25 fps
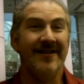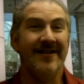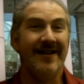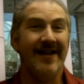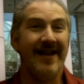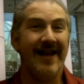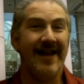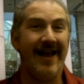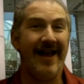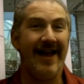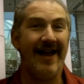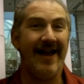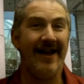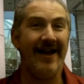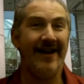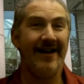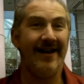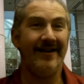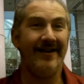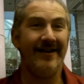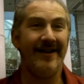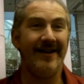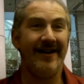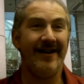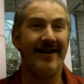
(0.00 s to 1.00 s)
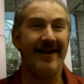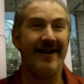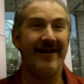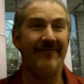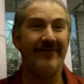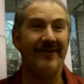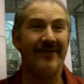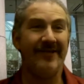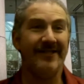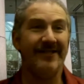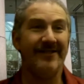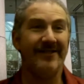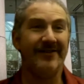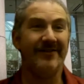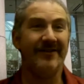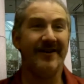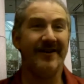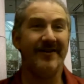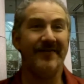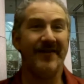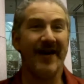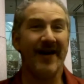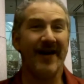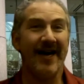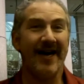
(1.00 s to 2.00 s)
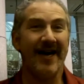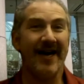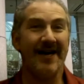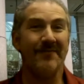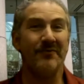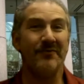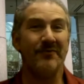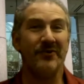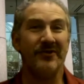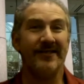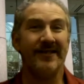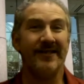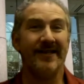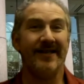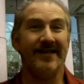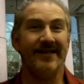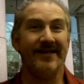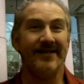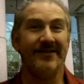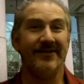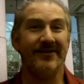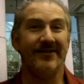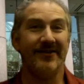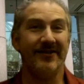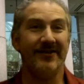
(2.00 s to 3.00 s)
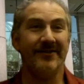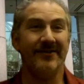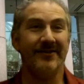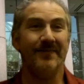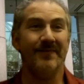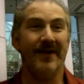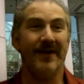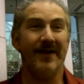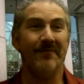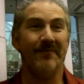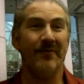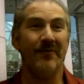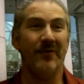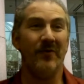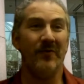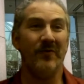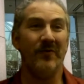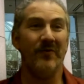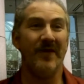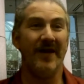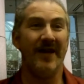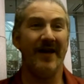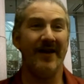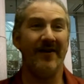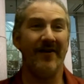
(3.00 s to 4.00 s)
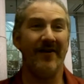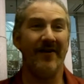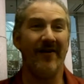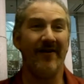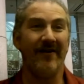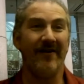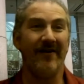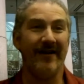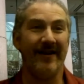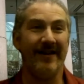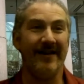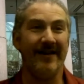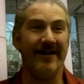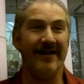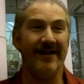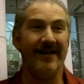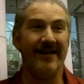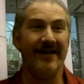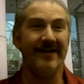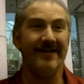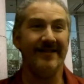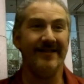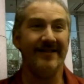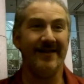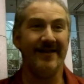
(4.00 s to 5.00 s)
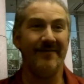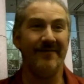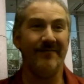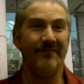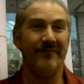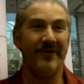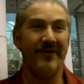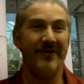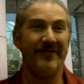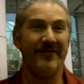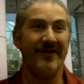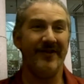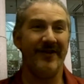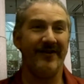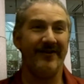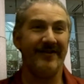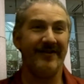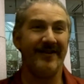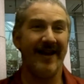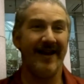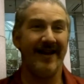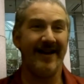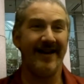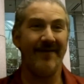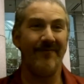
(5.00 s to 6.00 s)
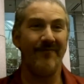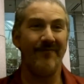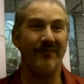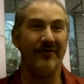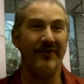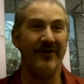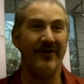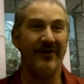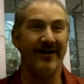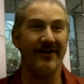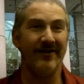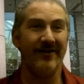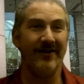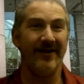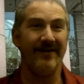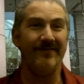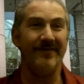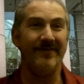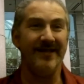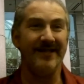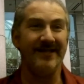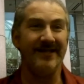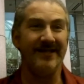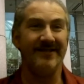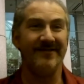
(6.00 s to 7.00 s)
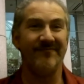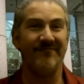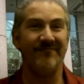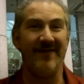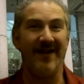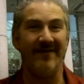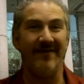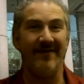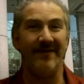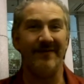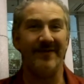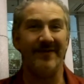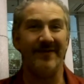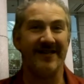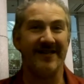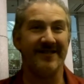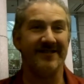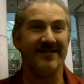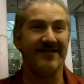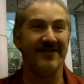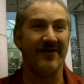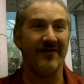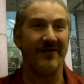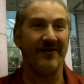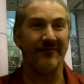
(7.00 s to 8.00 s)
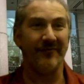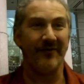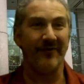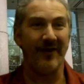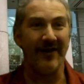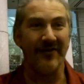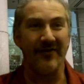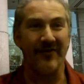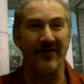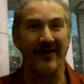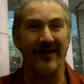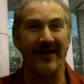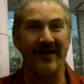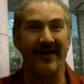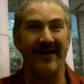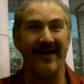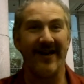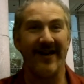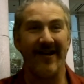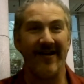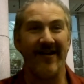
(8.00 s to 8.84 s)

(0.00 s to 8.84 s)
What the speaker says: And we still have a high percentage of those people that are innocent, but they're taking plea agreements, maybe because they're afraid they're going to get